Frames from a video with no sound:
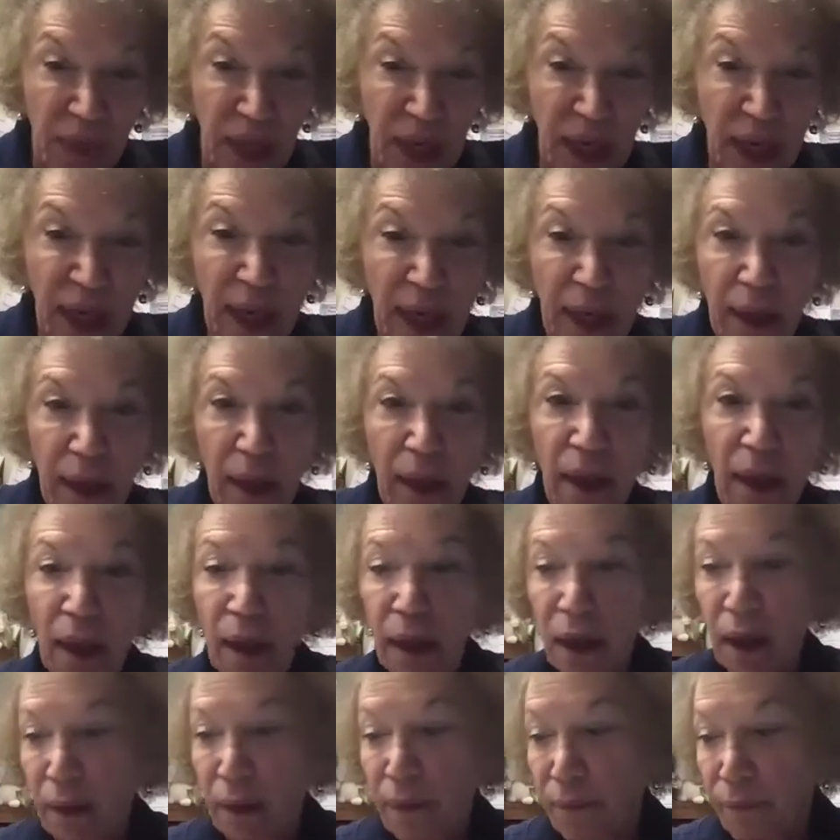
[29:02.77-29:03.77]

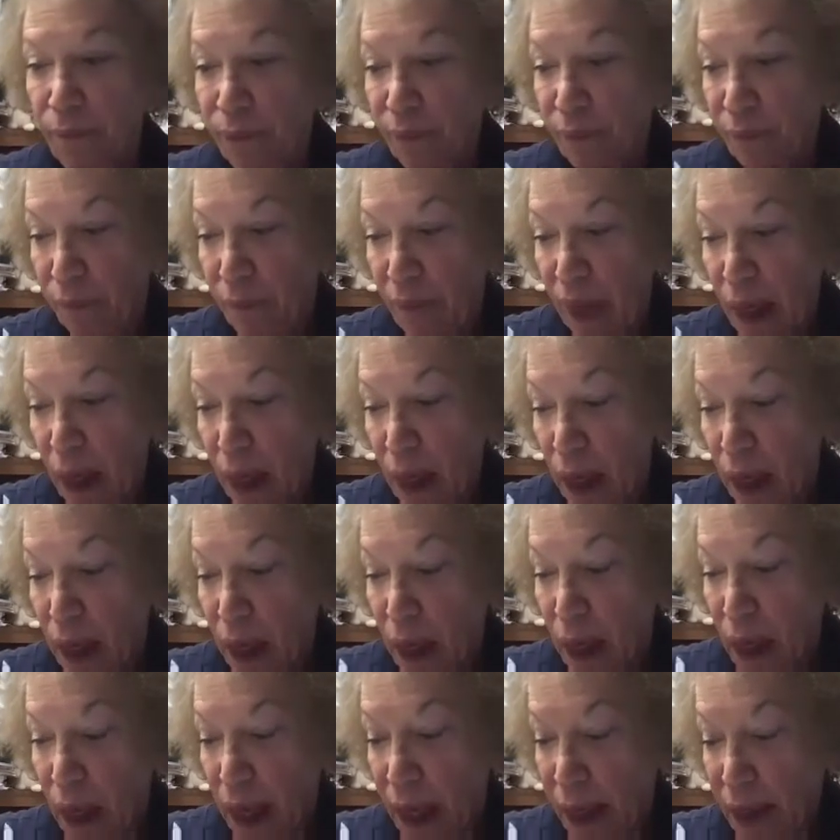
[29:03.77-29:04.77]
And
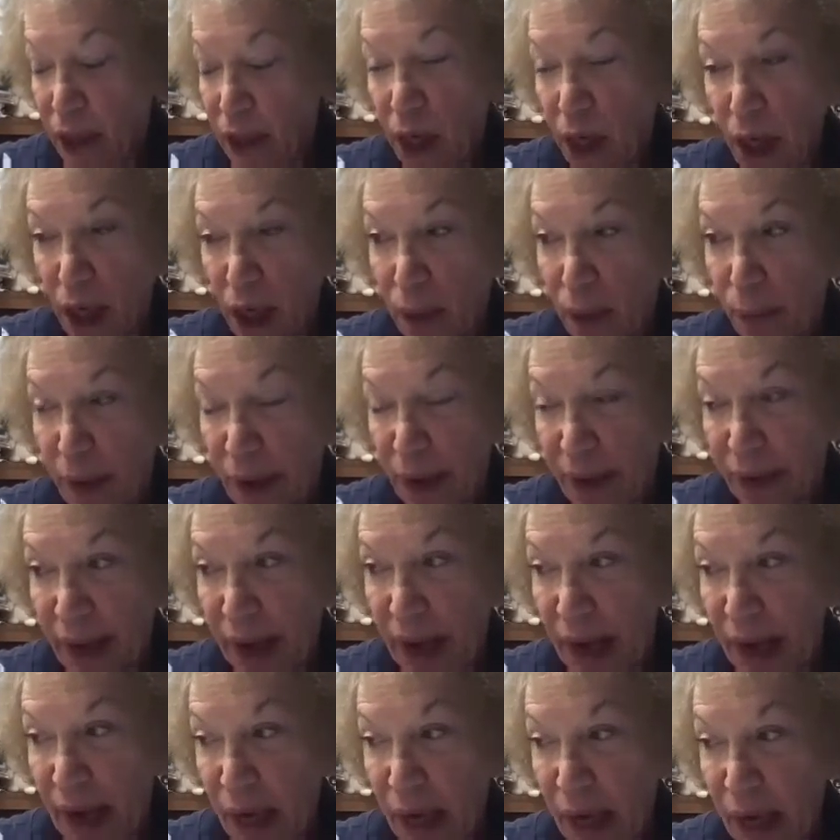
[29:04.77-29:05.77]
I talk about
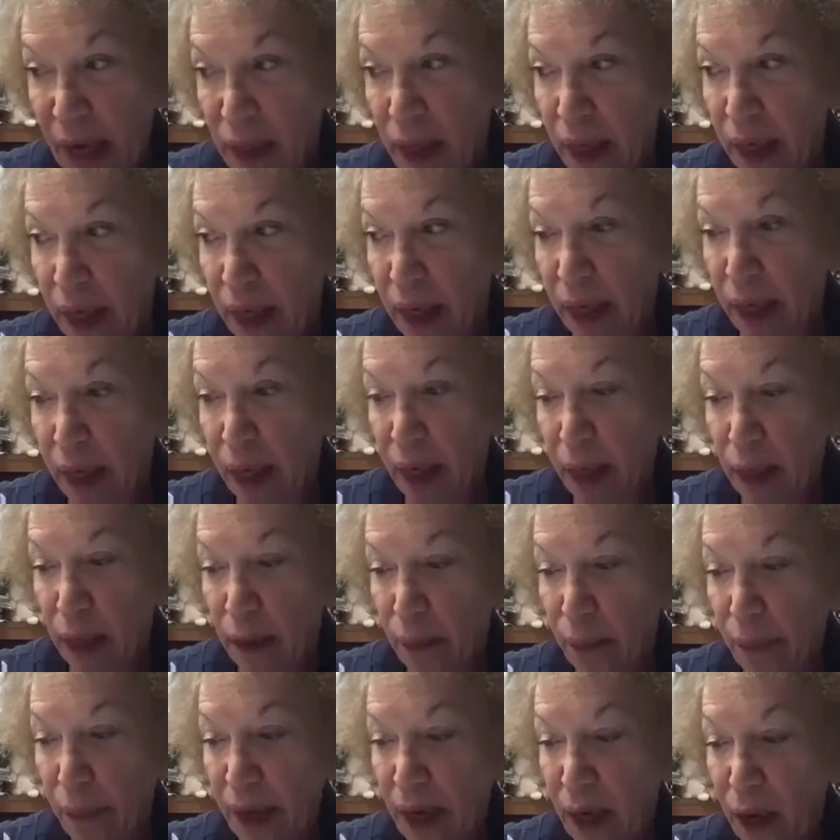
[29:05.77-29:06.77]
that
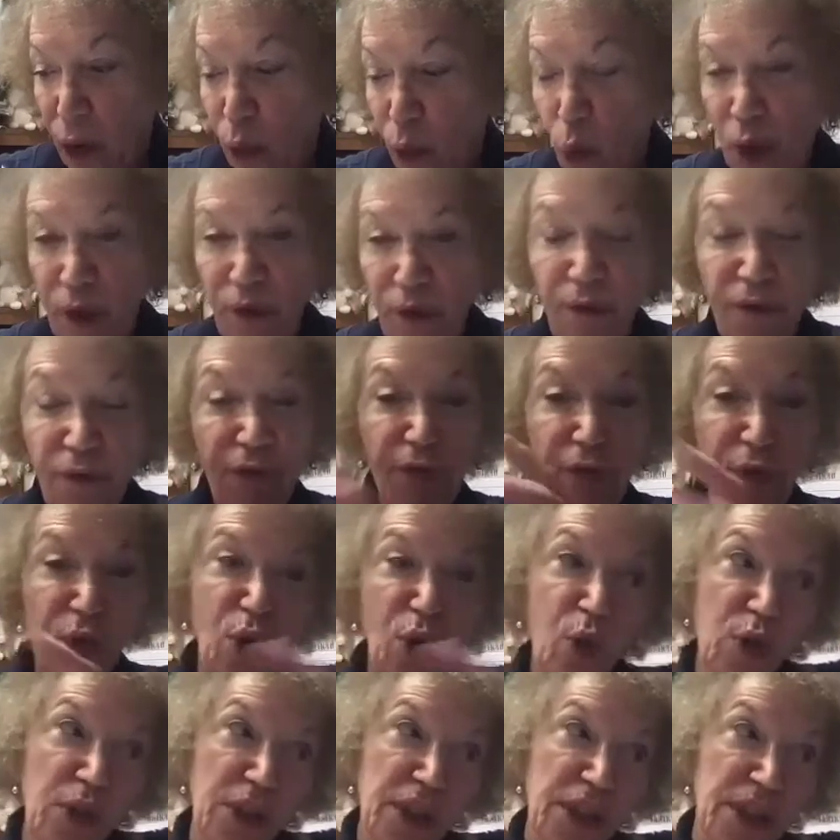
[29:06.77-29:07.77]
and about what
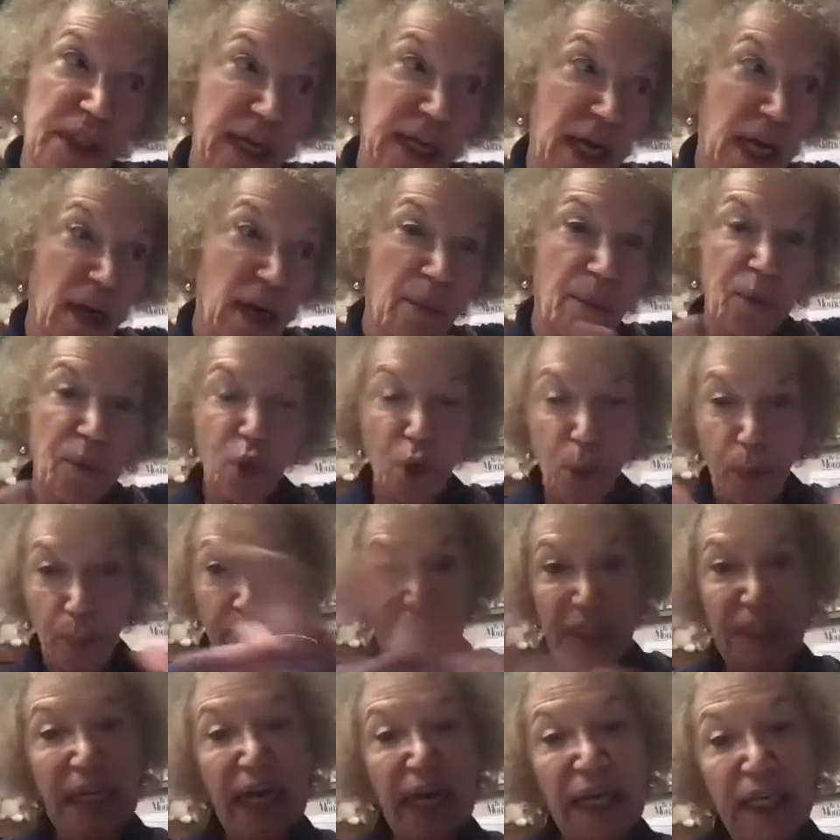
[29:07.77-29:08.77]
foods to help to
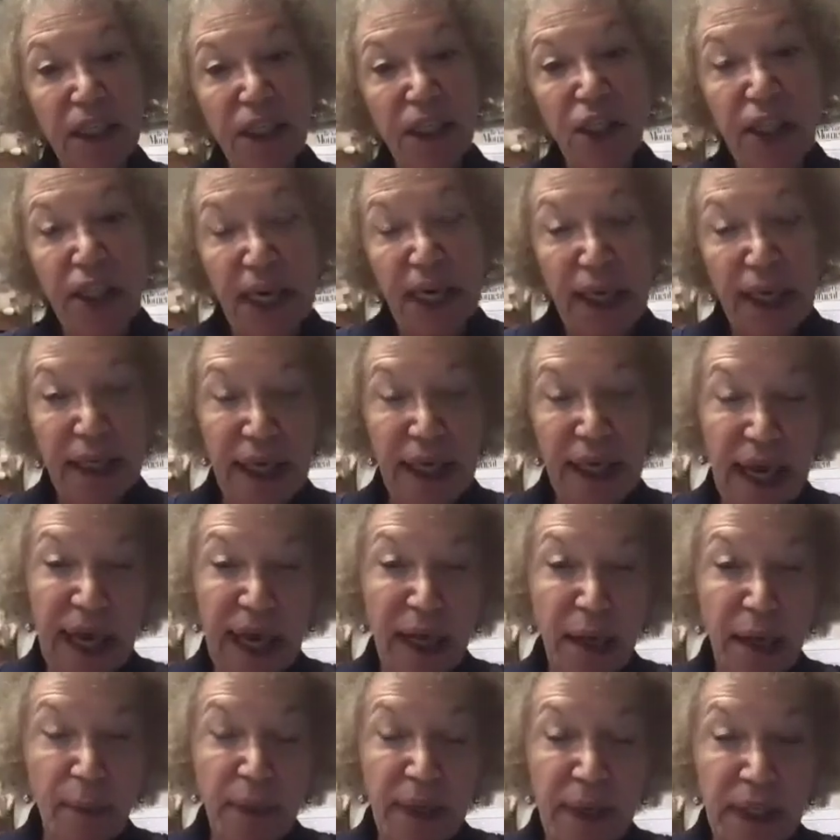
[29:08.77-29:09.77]
potentiate the
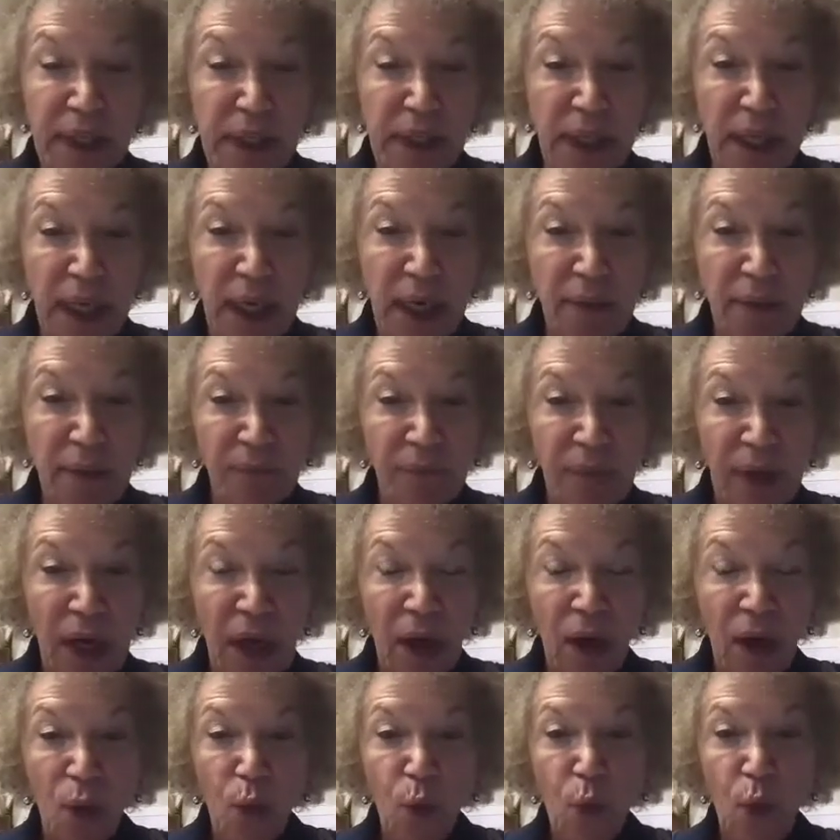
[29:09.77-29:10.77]
cannabis,
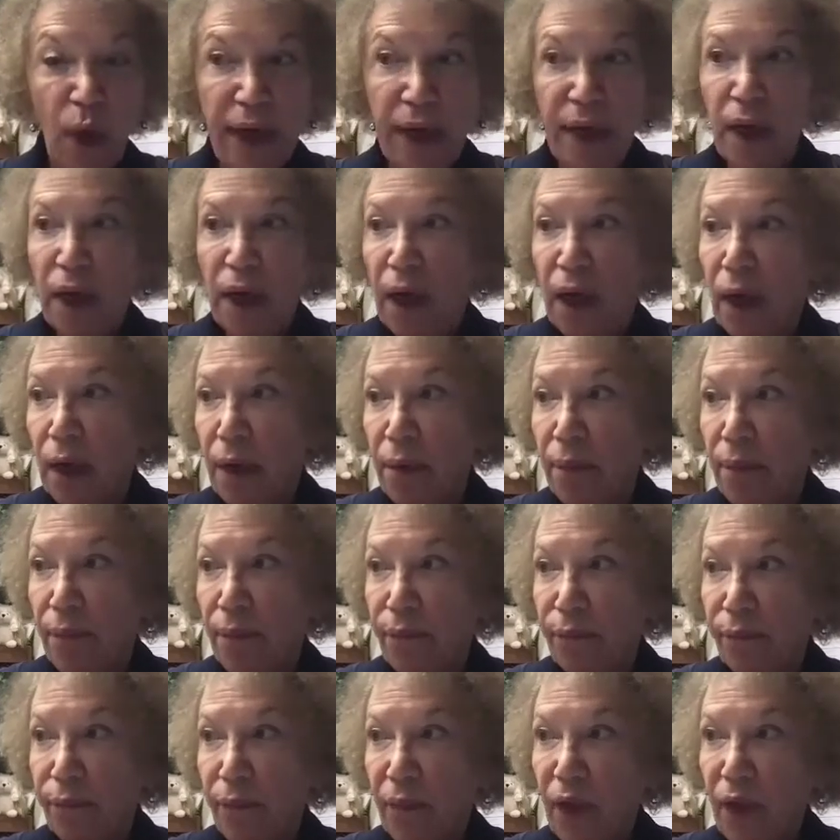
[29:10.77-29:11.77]
what
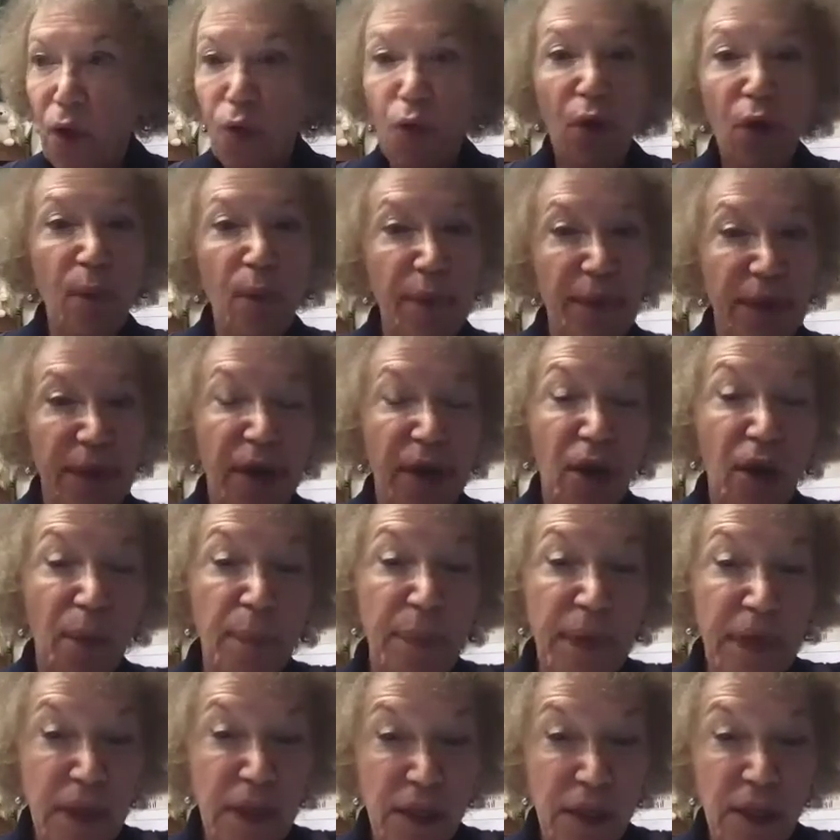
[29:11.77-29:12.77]

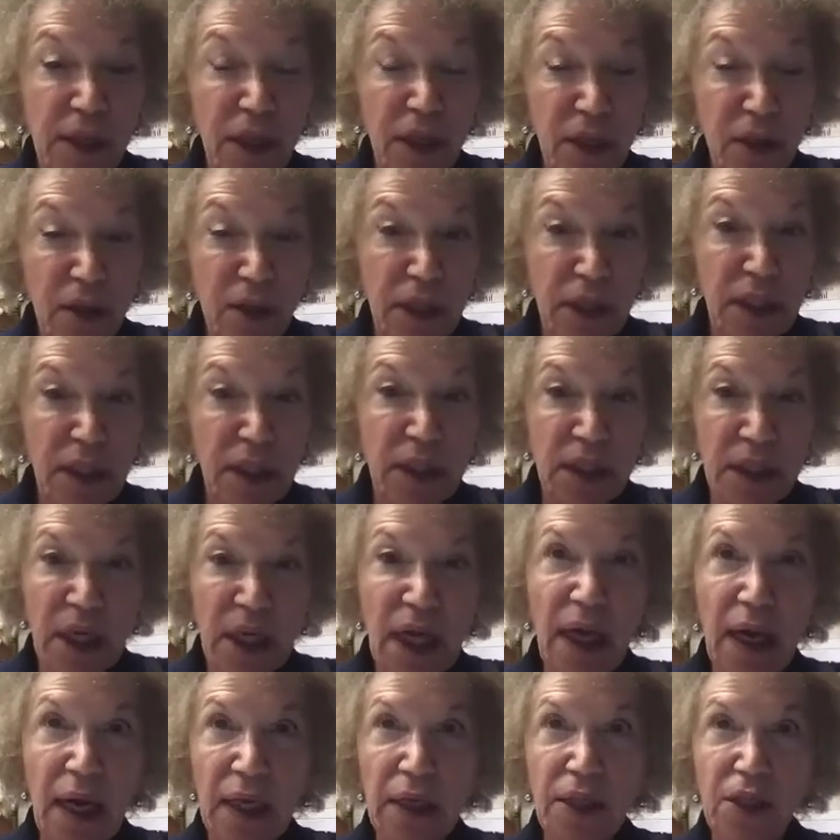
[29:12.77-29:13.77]
aromatherapies to use. It's
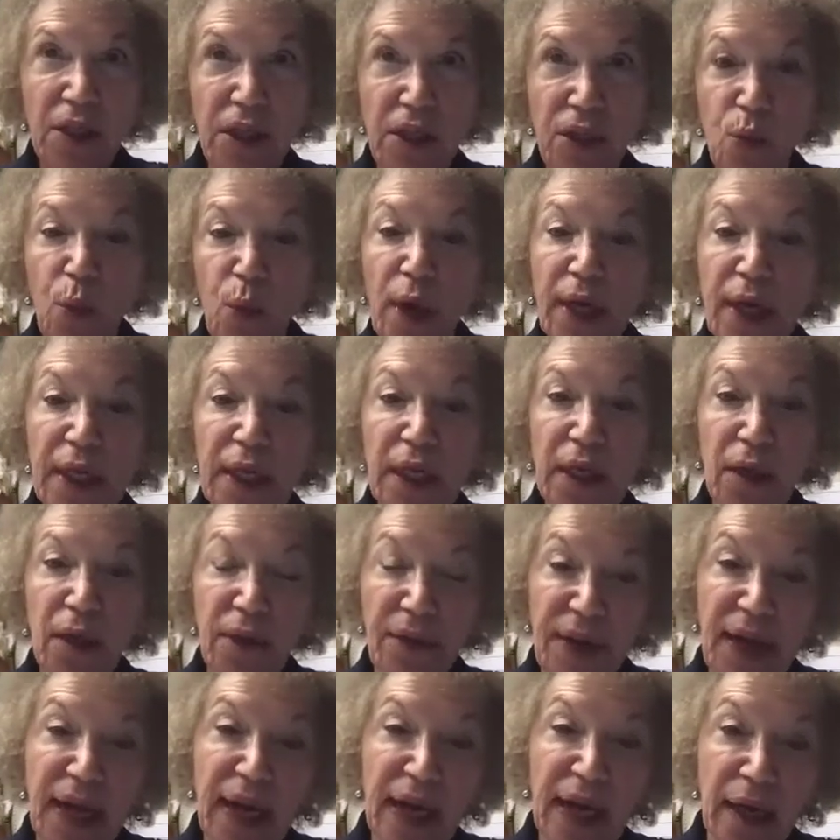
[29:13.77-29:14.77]
not just one little
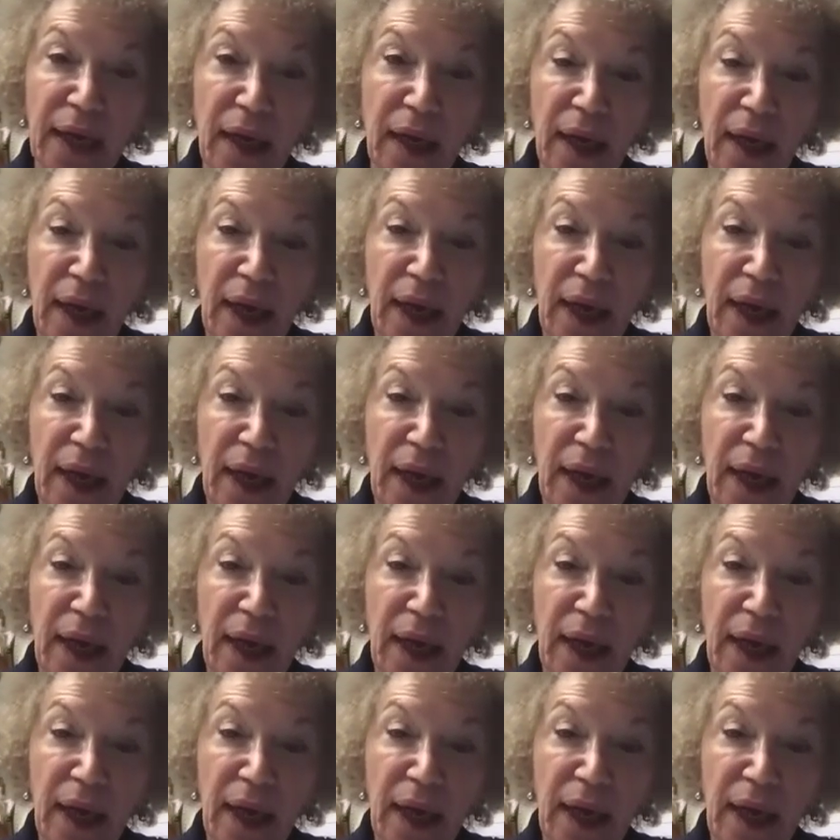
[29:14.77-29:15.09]
thing.